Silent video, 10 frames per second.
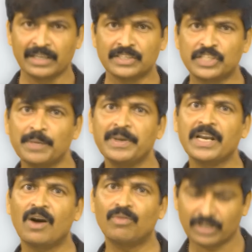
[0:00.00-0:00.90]

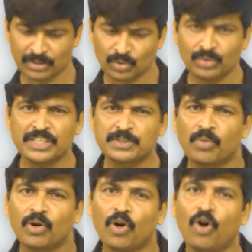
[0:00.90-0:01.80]
seeping out through the
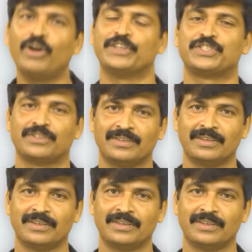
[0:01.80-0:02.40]
small holes.